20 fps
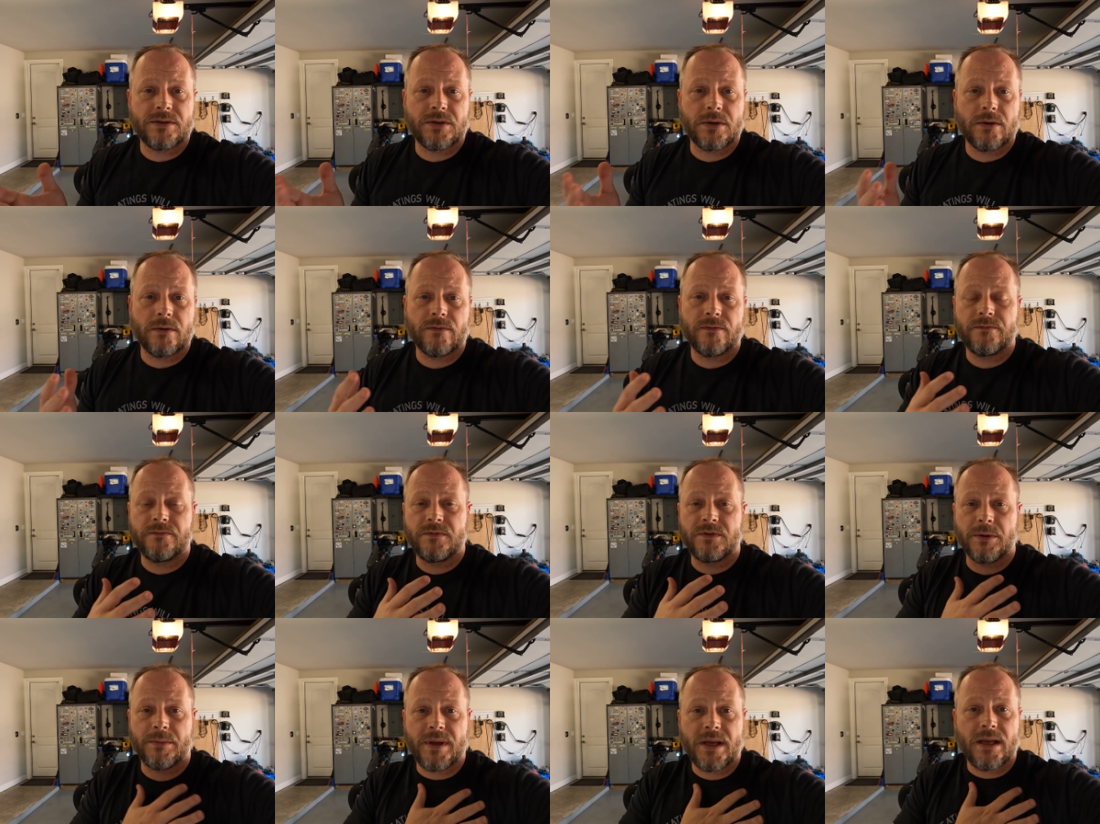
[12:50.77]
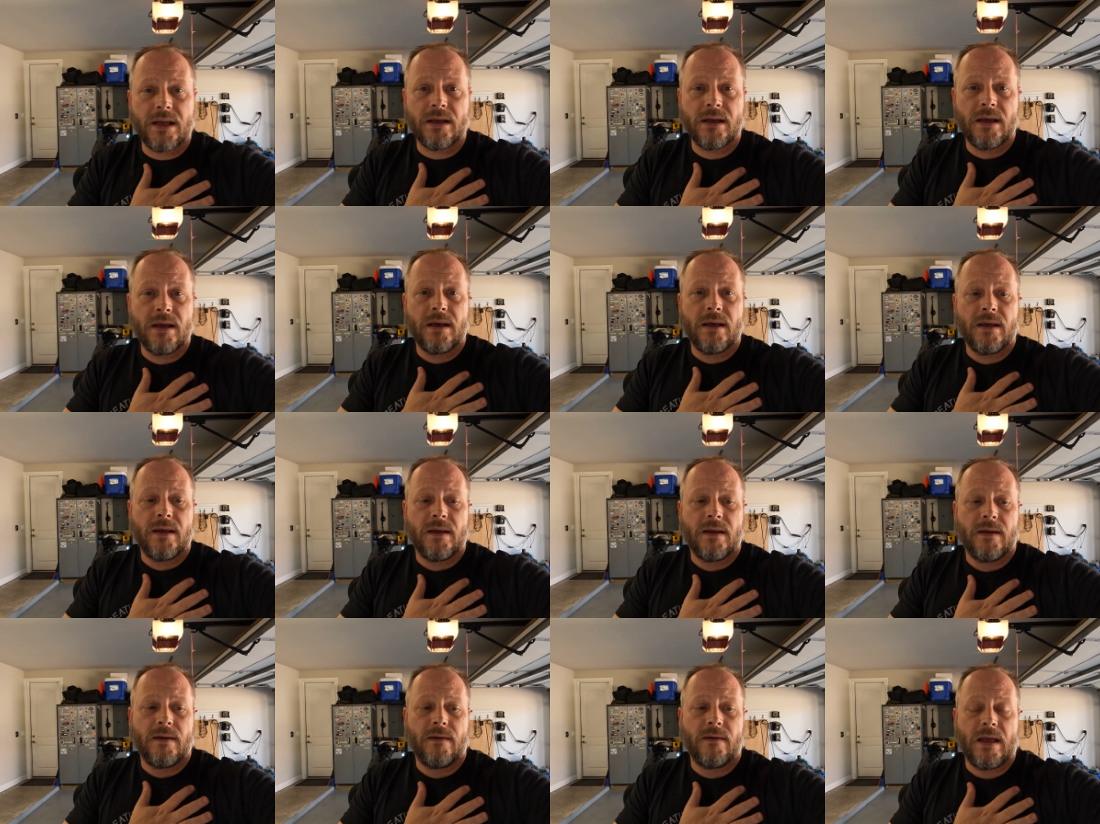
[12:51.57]
So to me,
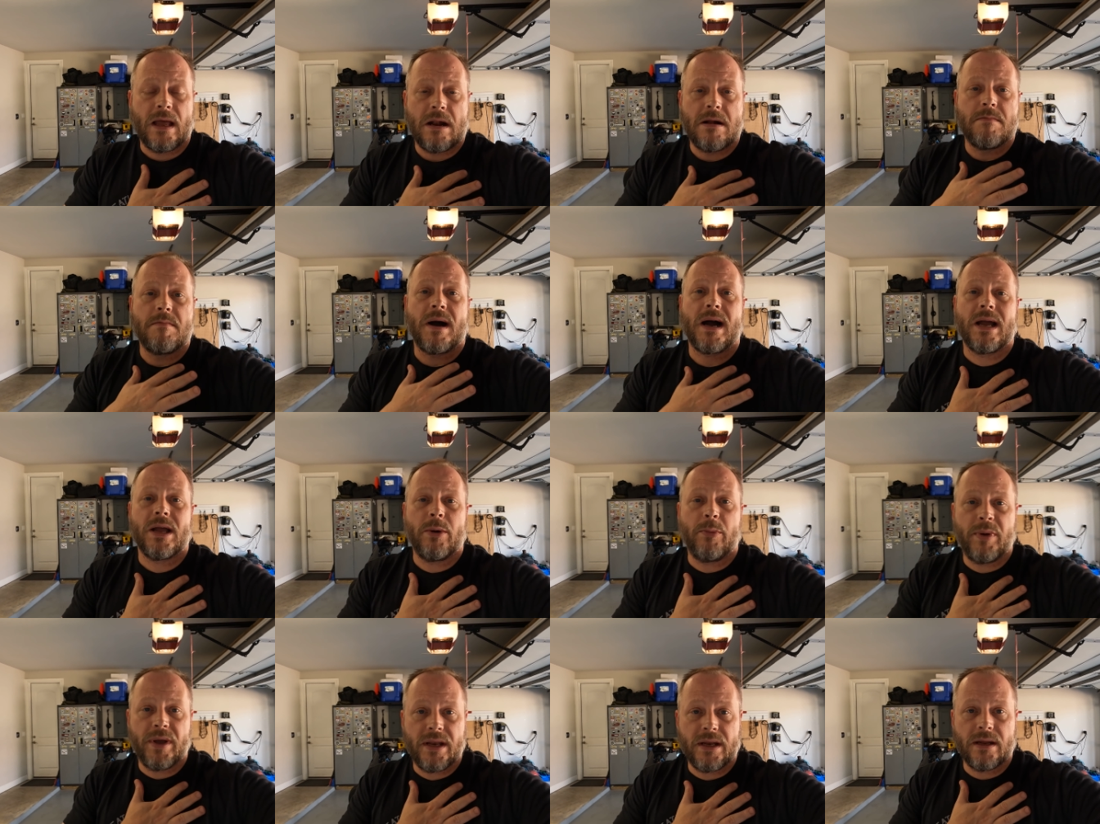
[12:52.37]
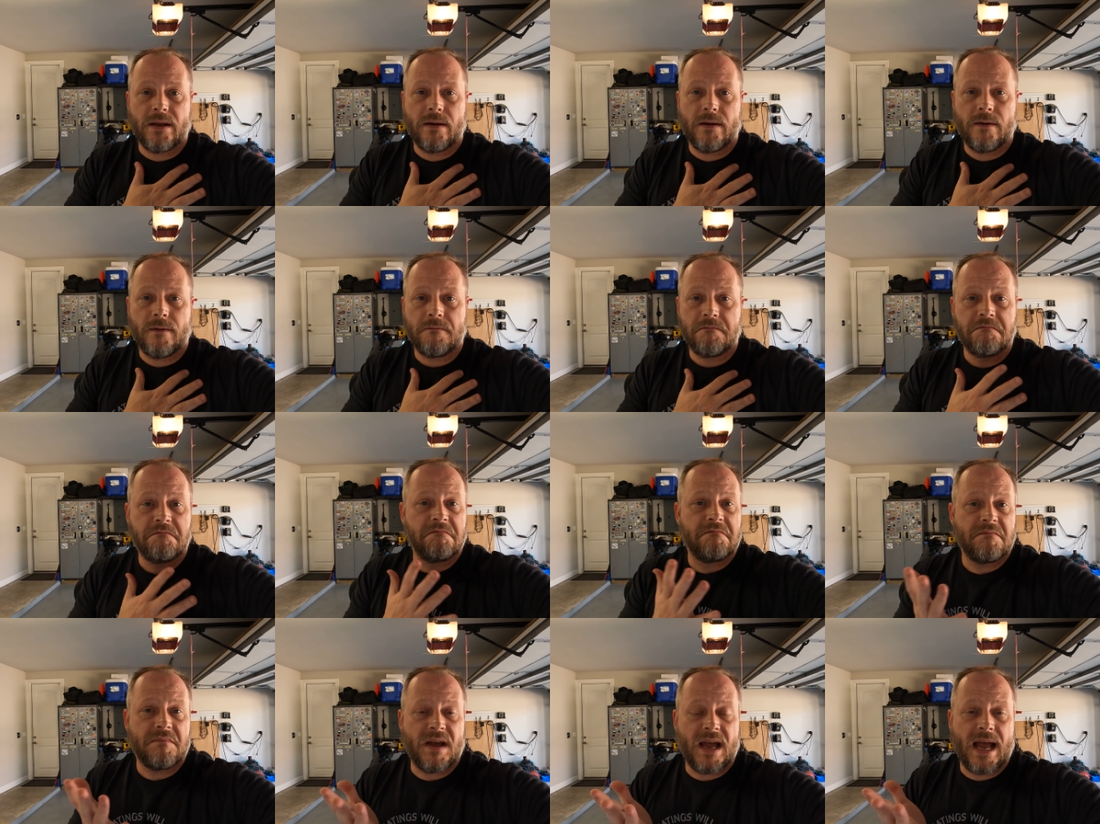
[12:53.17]
and in my opinion,
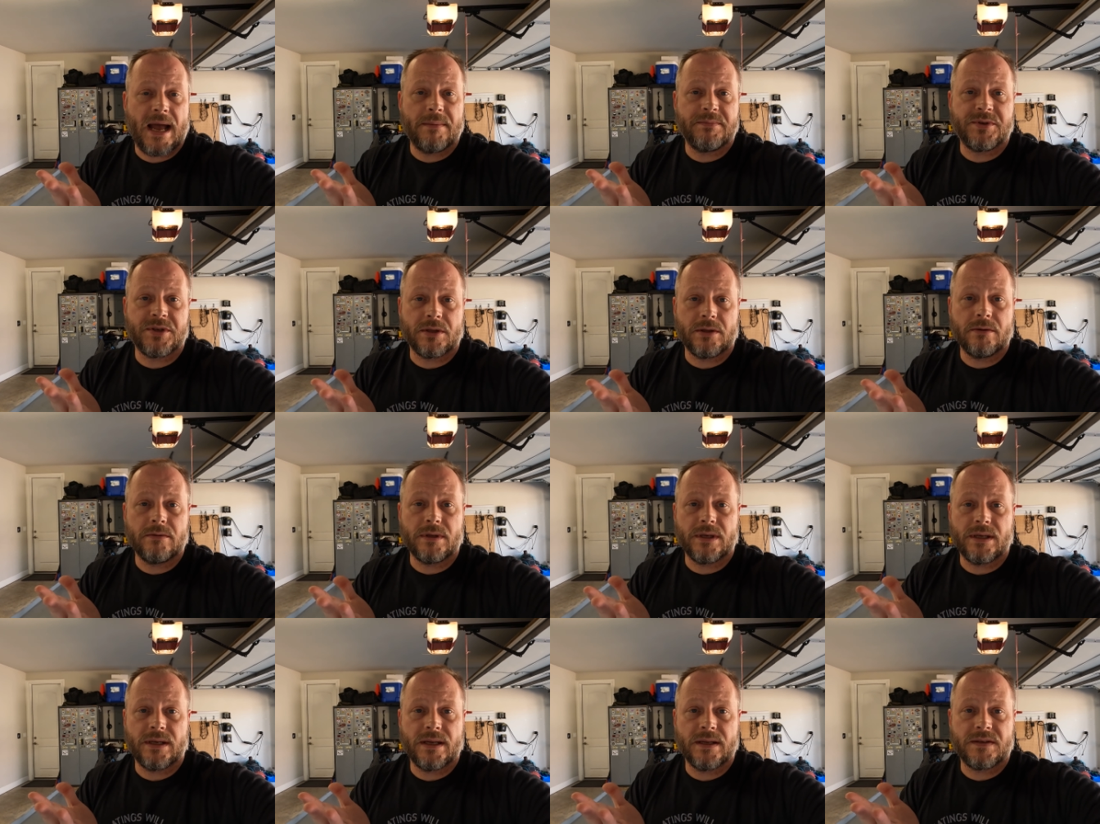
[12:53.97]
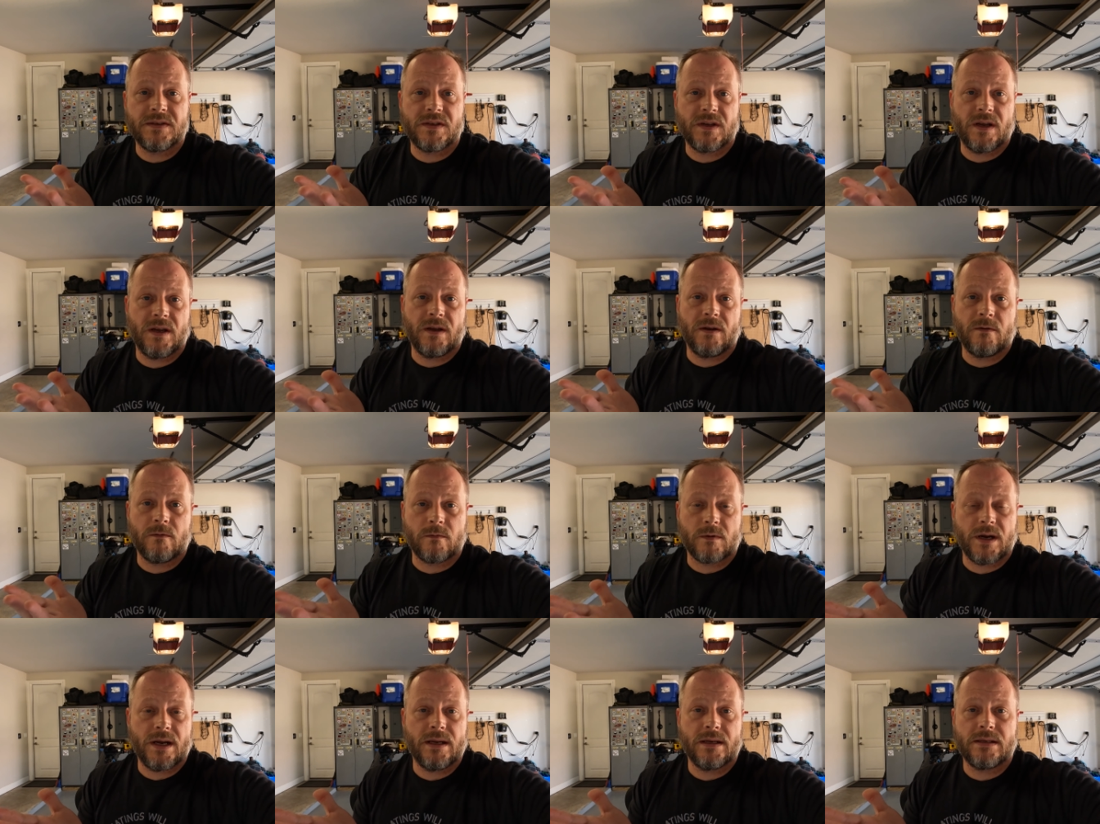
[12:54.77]
absolutely, it's a
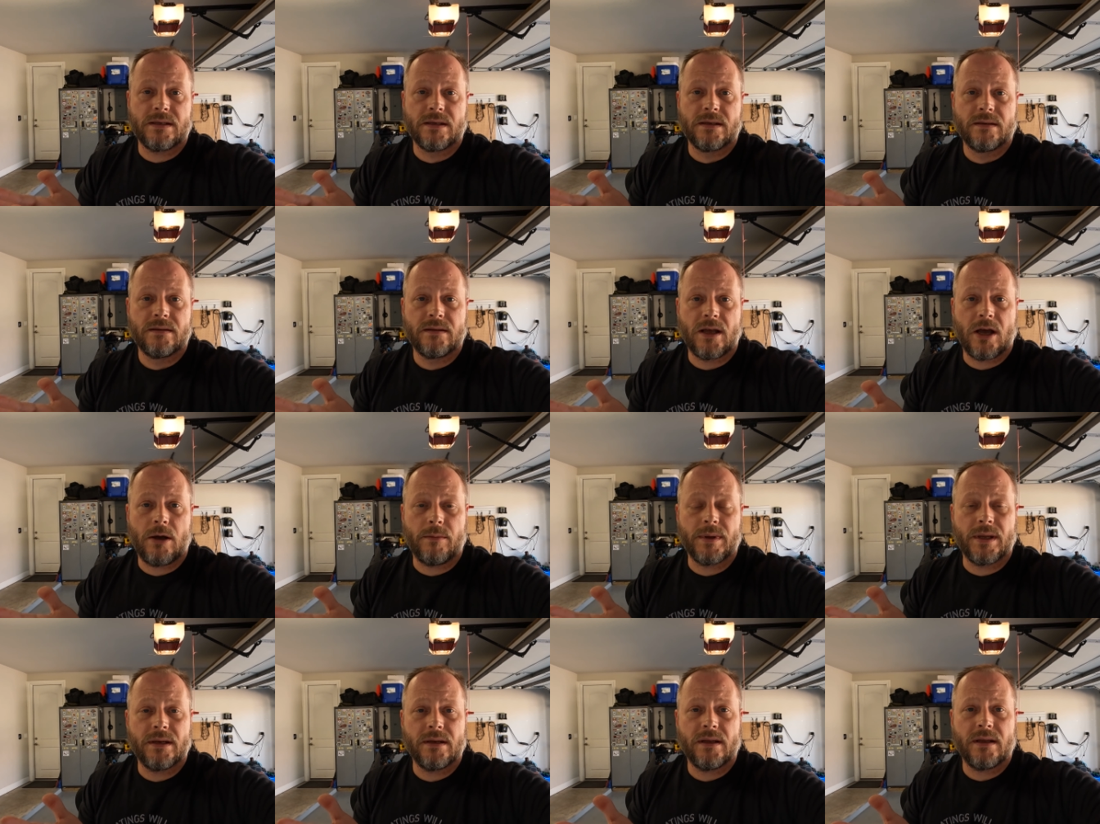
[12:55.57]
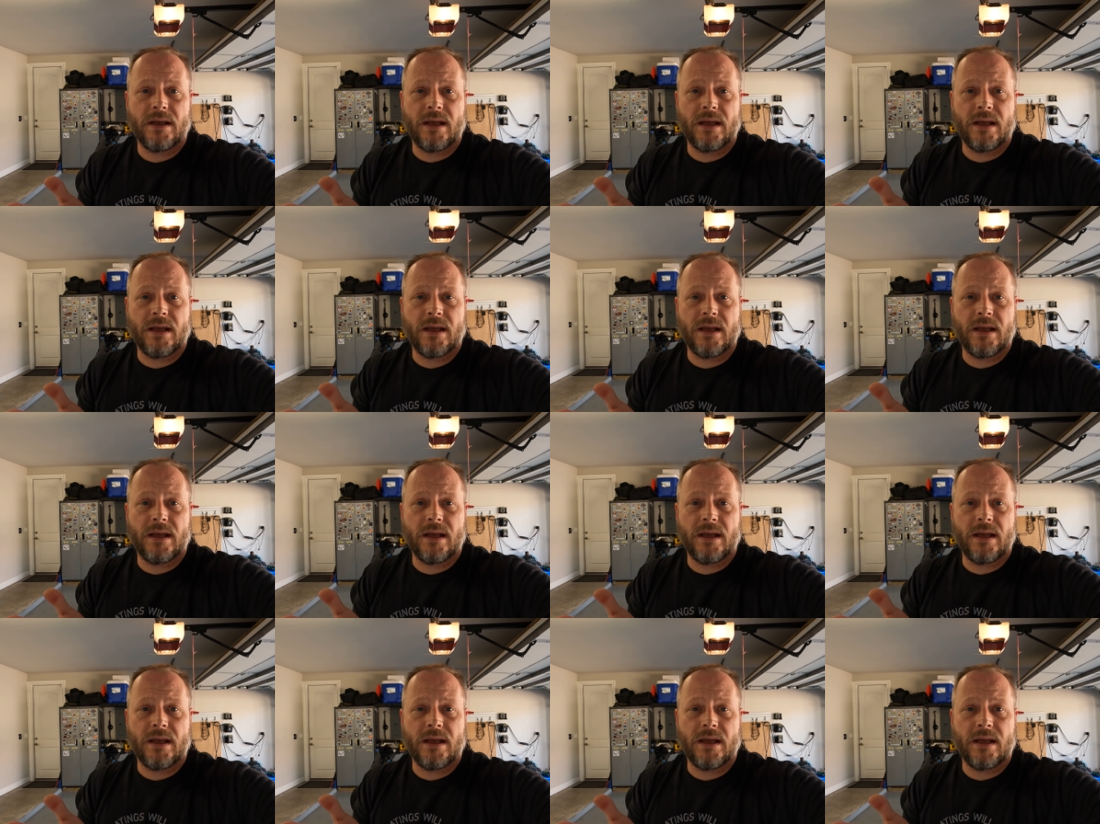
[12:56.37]
great helmet.